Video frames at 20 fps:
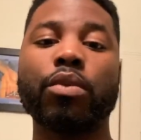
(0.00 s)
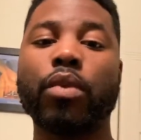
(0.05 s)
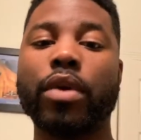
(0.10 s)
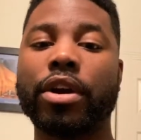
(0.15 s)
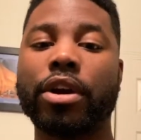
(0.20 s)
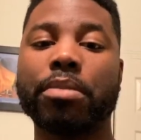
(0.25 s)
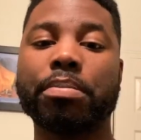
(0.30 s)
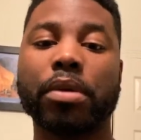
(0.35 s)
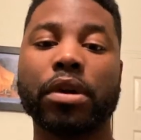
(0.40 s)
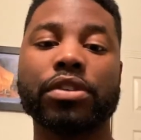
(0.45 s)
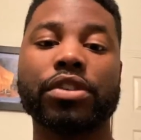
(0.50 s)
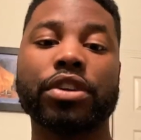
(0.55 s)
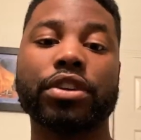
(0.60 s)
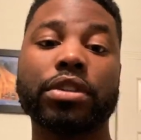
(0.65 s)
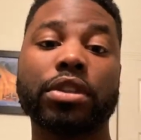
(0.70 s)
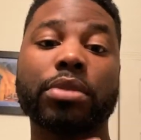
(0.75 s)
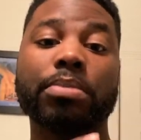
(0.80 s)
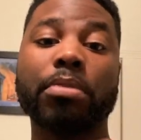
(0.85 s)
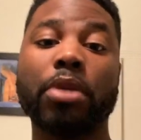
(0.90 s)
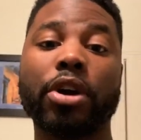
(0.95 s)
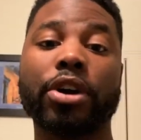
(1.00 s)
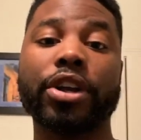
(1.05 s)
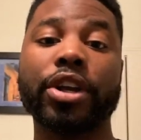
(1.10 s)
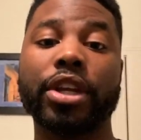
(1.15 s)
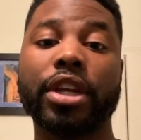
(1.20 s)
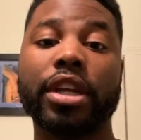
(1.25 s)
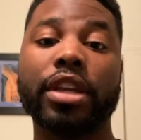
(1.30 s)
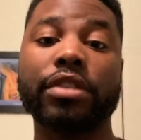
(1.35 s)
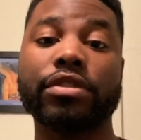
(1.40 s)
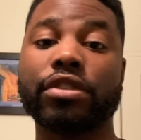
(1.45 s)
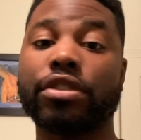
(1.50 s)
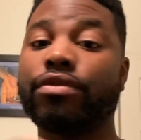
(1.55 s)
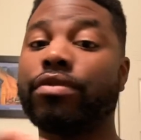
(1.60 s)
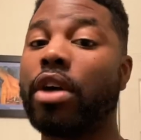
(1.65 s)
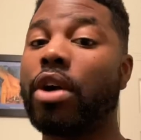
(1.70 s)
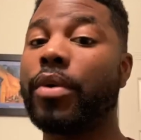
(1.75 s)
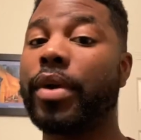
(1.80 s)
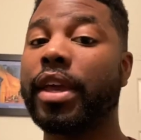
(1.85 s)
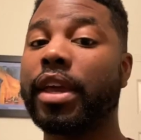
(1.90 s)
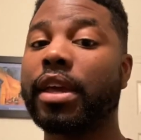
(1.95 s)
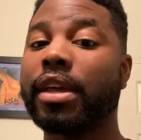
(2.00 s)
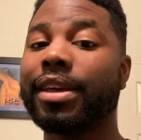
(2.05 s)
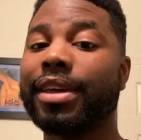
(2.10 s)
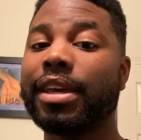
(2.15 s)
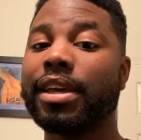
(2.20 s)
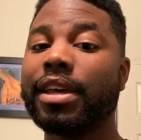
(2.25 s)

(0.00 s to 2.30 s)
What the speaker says: where a particular market is growing,